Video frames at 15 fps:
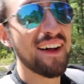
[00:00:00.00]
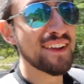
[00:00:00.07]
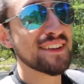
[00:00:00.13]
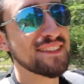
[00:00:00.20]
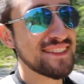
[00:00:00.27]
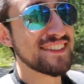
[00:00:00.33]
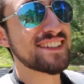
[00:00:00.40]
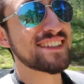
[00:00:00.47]
All
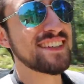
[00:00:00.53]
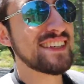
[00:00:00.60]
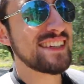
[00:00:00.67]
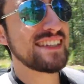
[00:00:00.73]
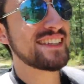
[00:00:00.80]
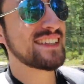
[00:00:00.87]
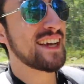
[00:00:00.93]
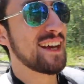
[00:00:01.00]
of the
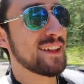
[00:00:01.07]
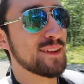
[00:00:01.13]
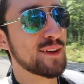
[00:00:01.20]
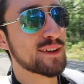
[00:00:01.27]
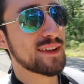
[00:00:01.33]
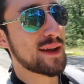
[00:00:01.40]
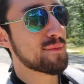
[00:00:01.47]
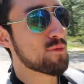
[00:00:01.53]
trees
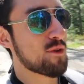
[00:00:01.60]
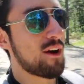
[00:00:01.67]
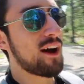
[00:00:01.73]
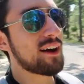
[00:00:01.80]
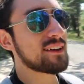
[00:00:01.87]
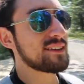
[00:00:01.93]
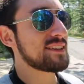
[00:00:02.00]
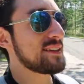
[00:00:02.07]
look like
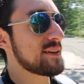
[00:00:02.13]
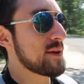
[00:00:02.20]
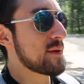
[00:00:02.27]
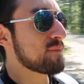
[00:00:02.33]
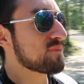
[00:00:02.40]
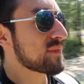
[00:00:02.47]
broccoli.